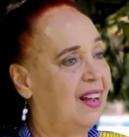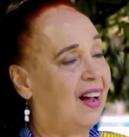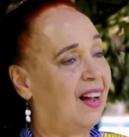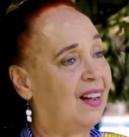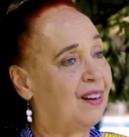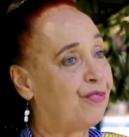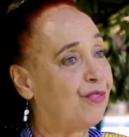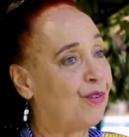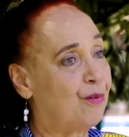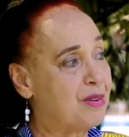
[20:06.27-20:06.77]

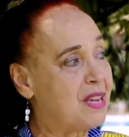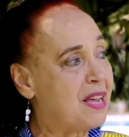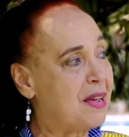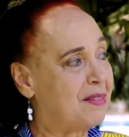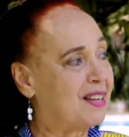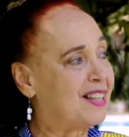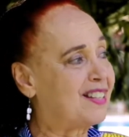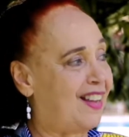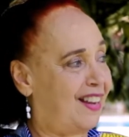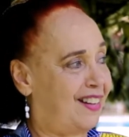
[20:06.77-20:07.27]
And for me,
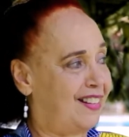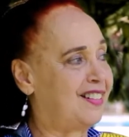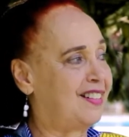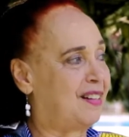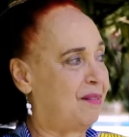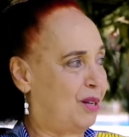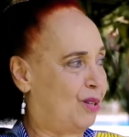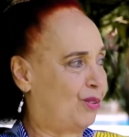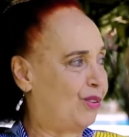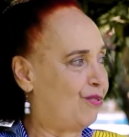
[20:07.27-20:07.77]
I'm excited
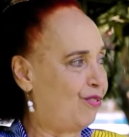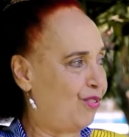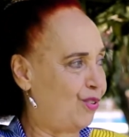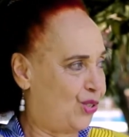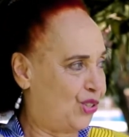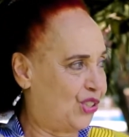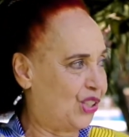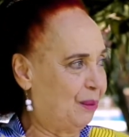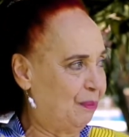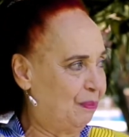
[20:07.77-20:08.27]
about the
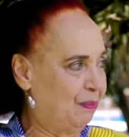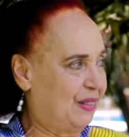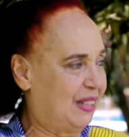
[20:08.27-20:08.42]
future.